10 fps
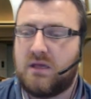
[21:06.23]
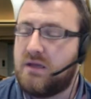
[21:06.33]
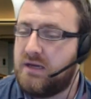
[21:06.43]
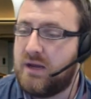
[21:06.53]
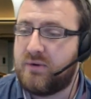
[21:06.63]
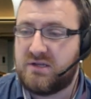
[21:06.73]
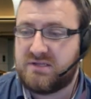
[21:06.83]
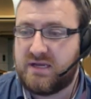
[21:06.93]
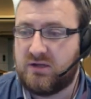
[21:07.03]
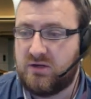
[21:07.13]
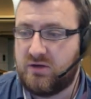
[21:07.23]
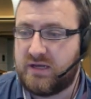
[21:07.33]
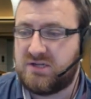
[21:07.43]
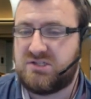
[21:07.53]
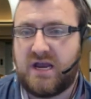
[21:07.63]
Now we're going to take a look
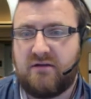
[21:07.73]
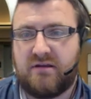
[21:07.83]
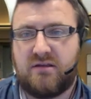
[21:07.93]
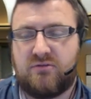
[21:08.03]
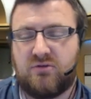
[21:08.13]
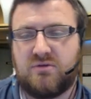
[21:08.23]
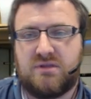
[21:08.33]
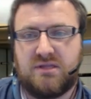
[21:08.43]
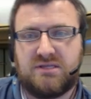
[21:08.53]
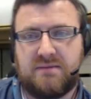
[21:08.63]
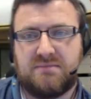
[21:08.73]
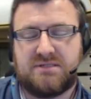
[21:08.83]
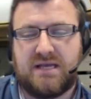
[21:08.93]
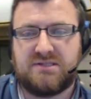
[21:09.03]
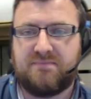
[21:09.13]
at sharing through the Teams
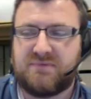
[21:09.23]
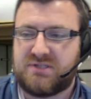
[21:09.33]
lesson.